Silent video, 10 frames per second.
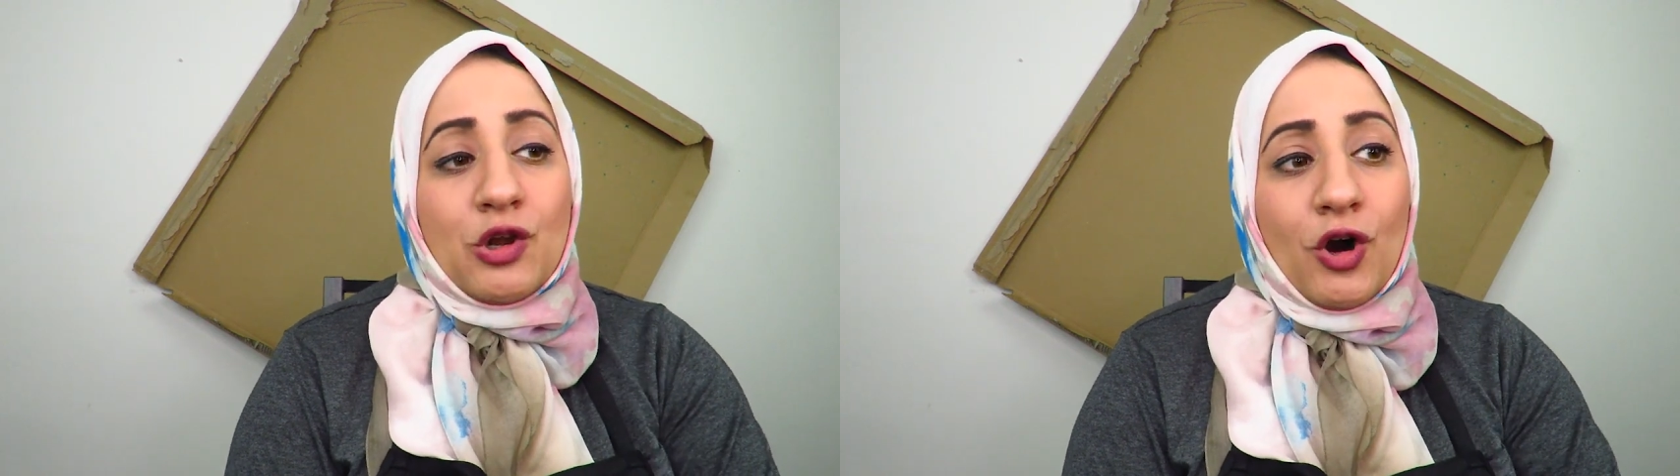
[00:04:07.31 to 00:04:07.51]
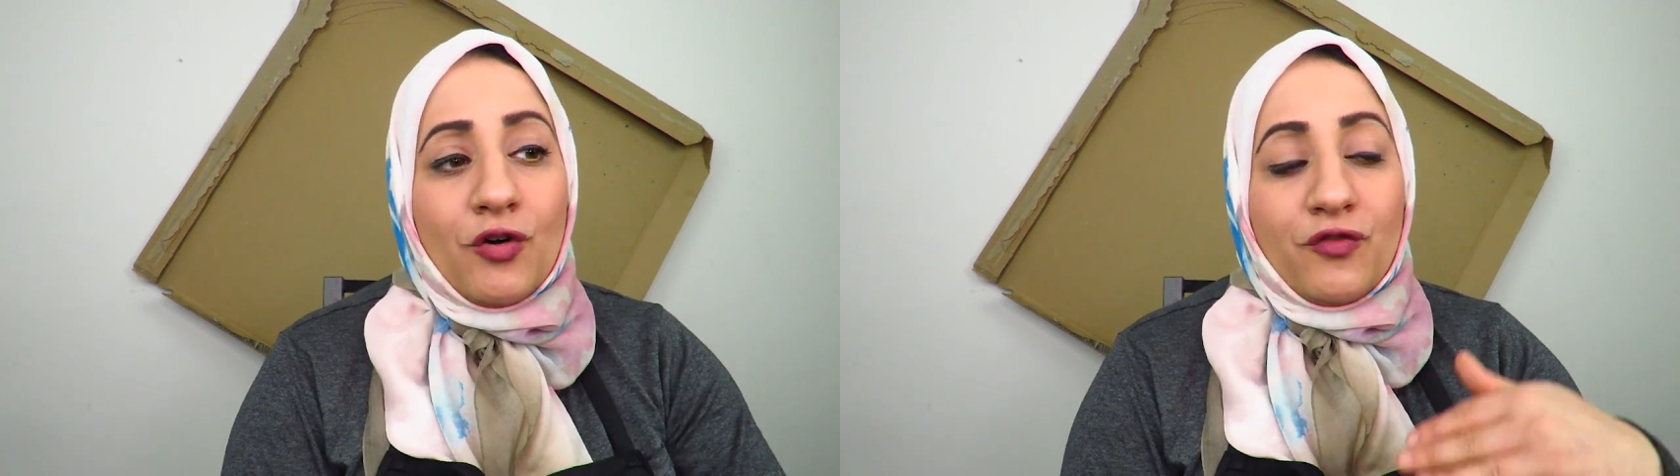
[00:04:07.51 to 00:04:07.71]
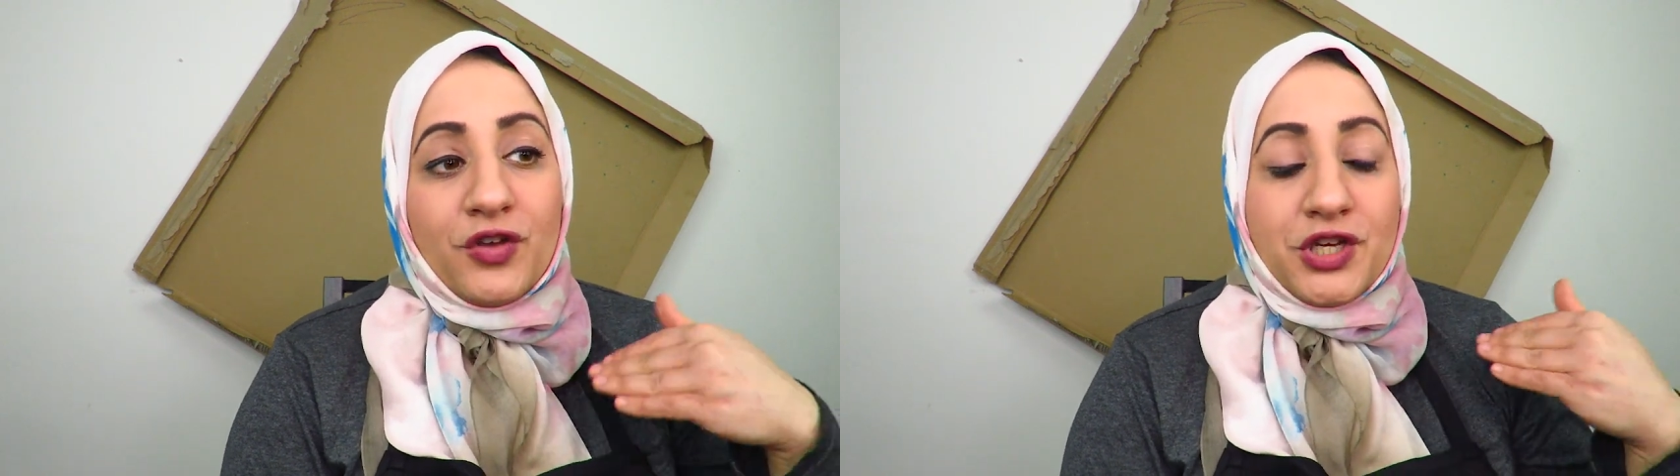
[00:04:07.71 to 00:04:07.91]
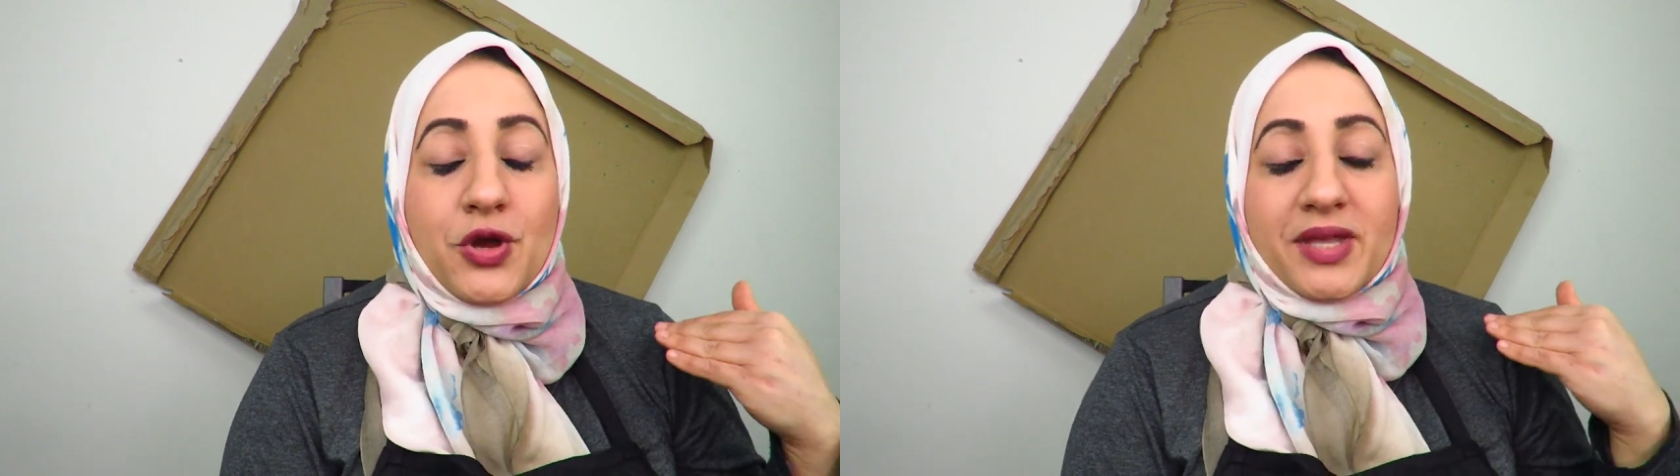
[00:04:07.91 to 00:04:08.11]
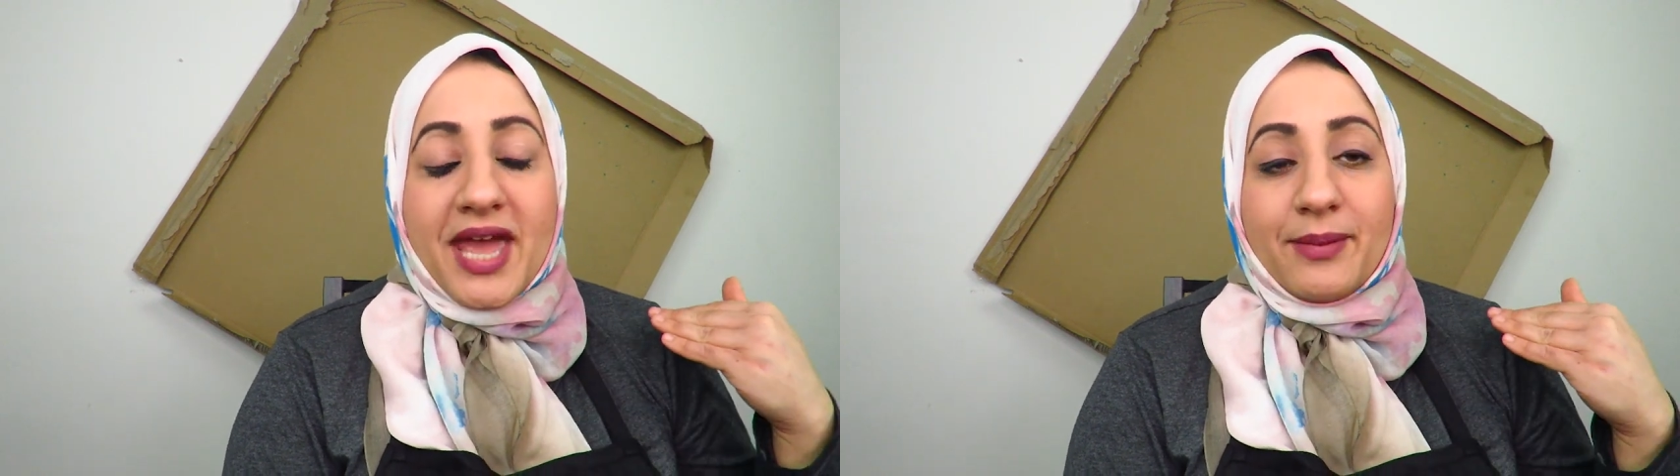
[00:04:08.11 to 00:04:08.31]
lot of
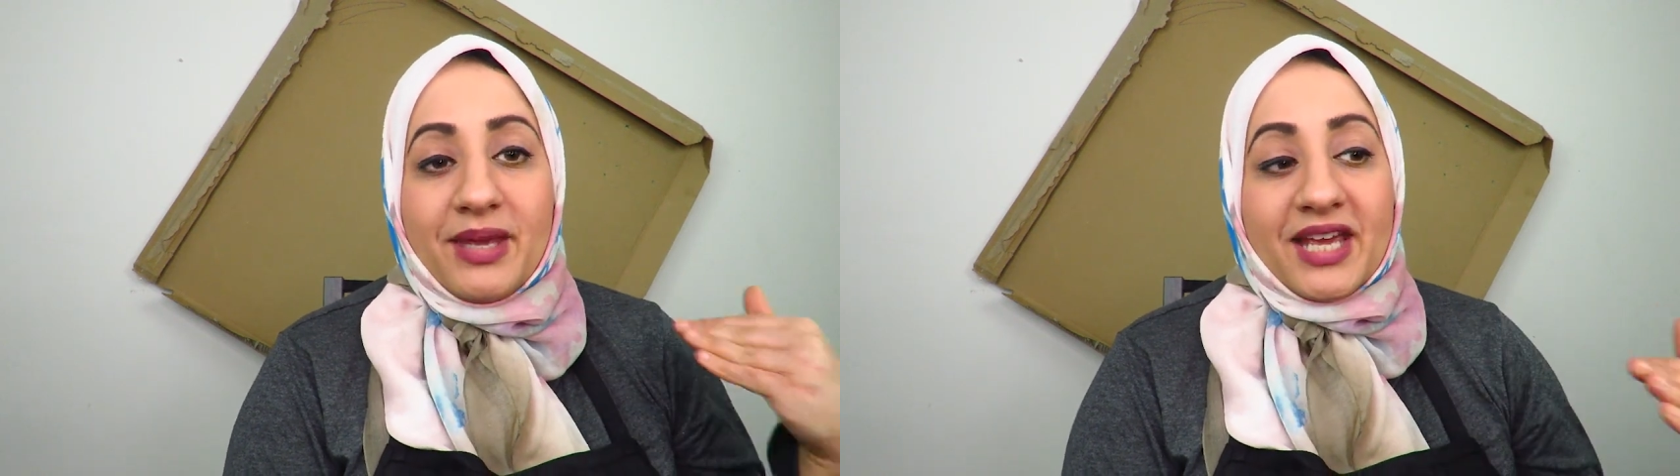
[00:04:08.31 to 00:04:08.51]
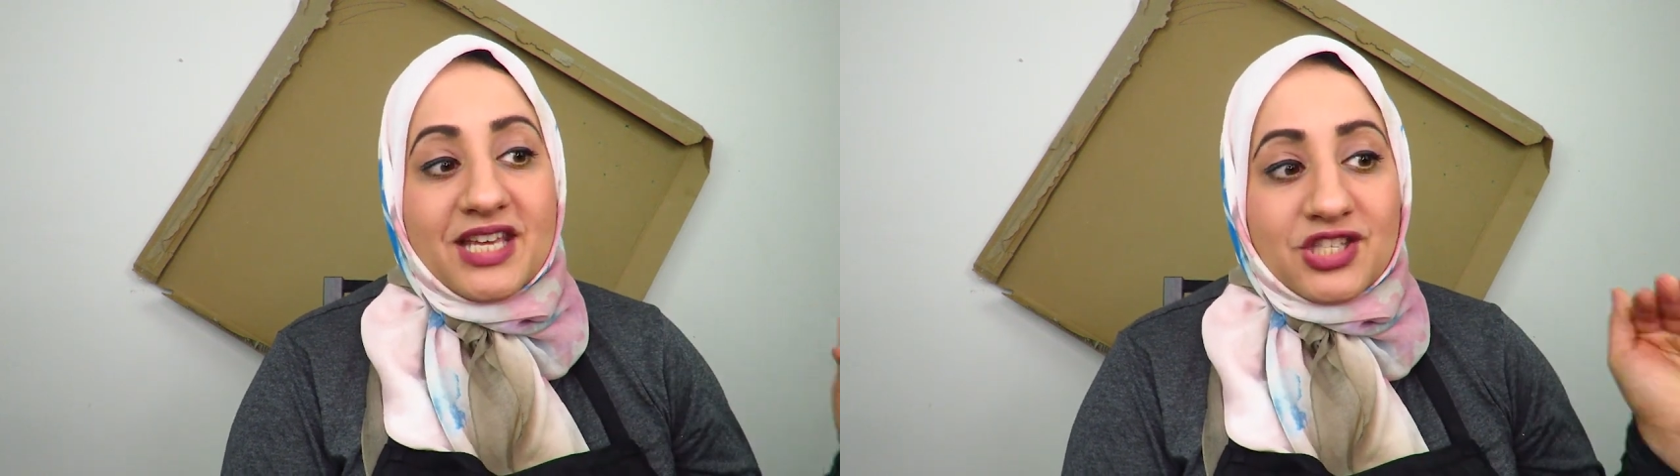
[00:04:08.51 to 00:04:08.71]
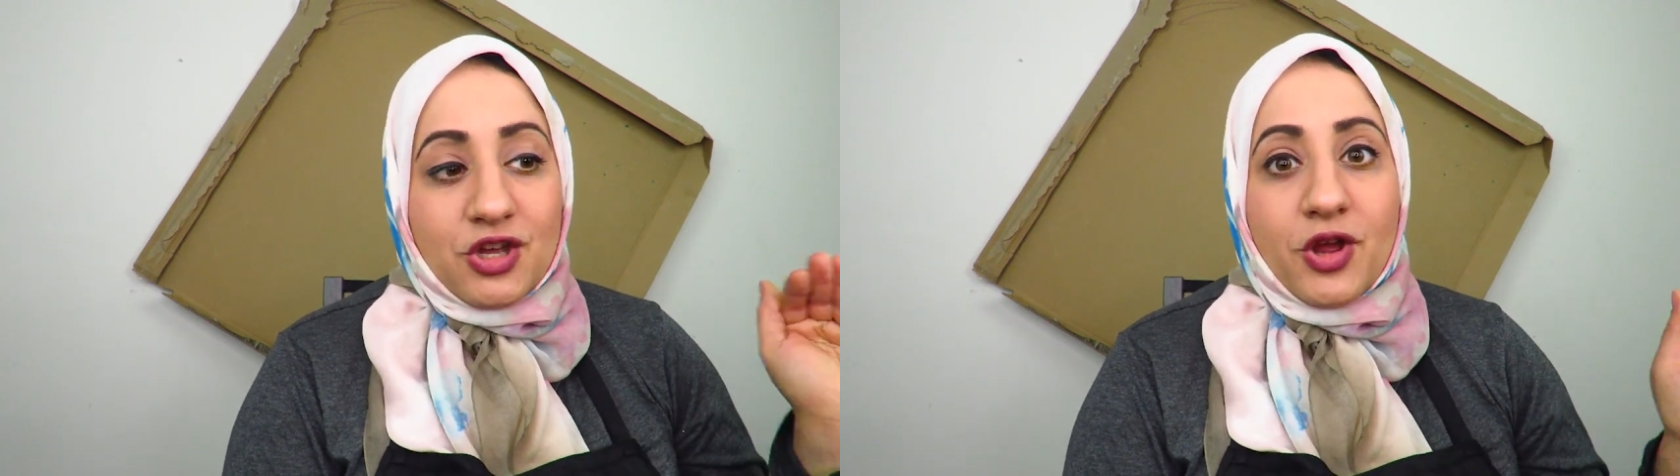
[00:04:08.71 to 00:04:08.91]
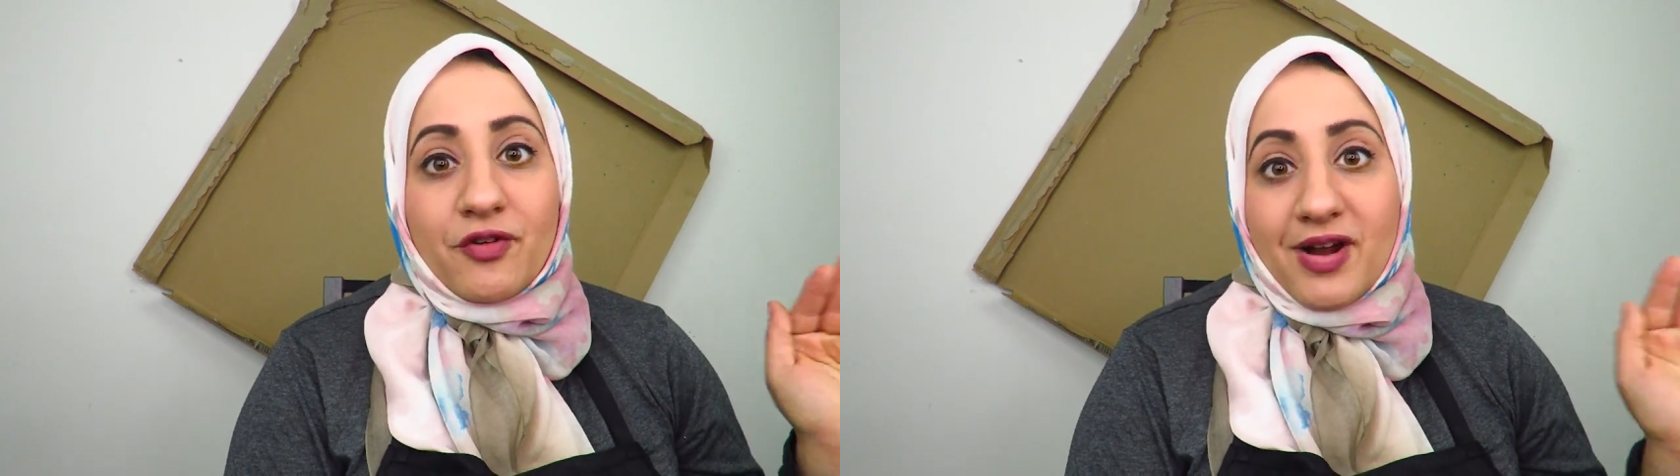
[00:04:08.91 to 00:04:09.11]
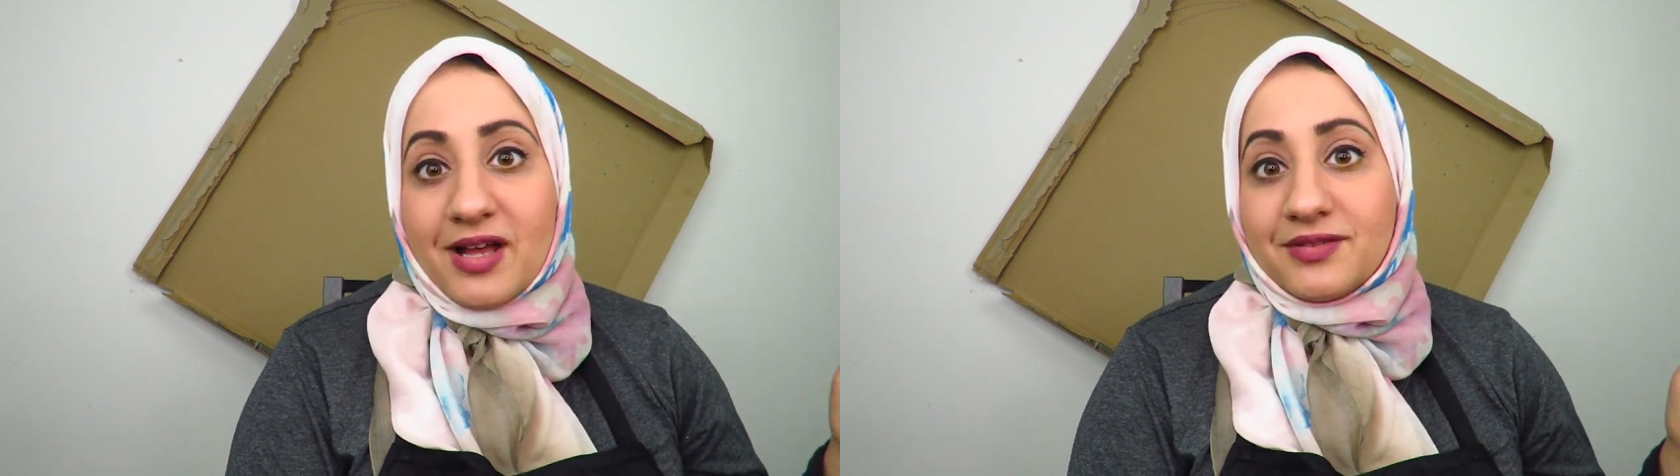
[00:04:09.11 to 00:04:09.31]
video gaming is
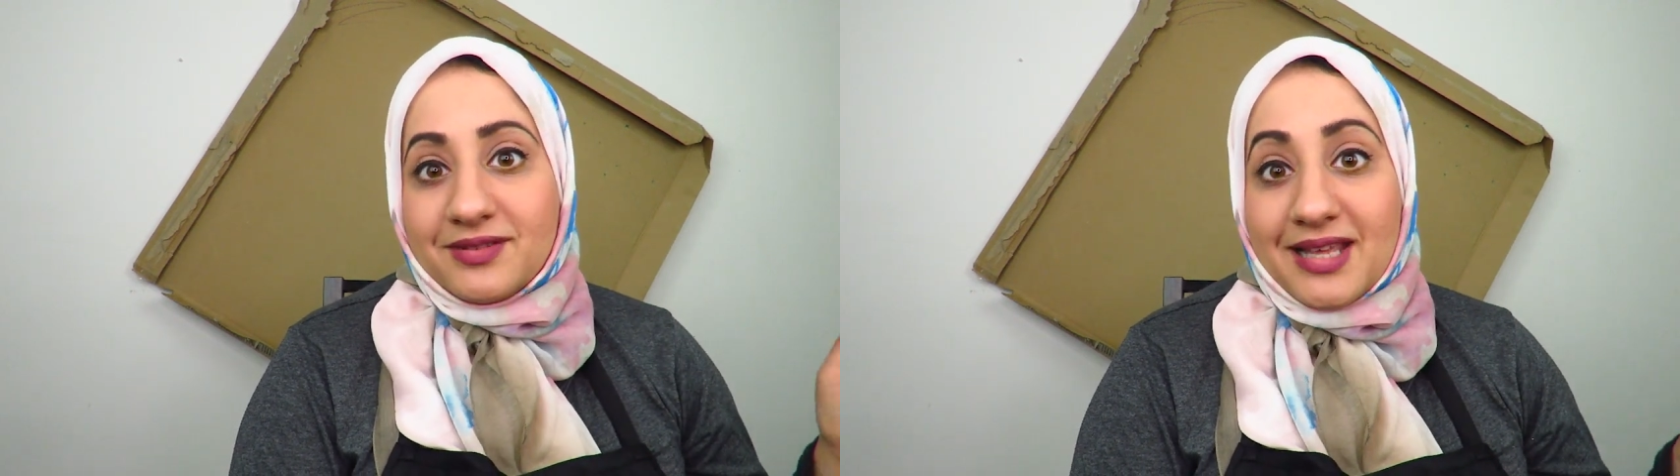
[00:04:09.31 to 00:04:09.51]
going around